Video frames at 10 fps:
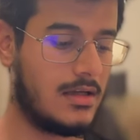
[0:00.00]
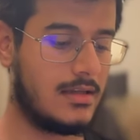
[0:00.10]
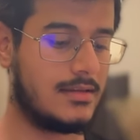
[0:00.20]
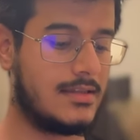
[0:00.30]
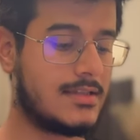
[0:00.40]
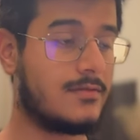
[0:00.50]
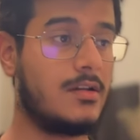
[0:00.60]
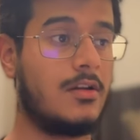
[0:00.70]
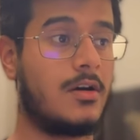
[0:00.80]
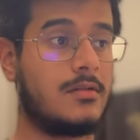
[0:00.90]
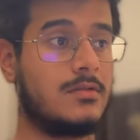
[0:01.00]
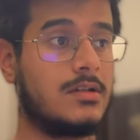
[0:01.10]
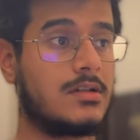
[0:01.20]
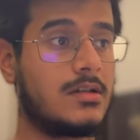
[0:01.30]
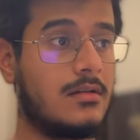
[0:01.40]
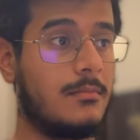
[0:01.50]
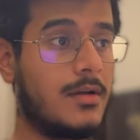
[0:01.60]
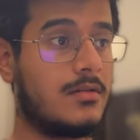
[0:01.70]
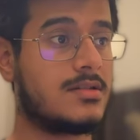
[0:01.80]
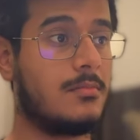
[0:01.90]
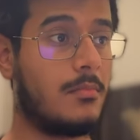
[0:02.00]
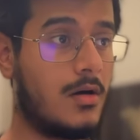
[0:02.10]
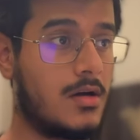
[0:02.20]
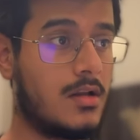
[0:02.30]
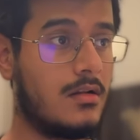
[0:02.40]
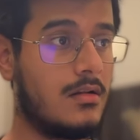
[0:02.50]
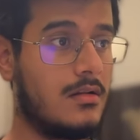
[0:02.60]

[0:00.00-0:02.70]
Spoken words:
this will not work because the model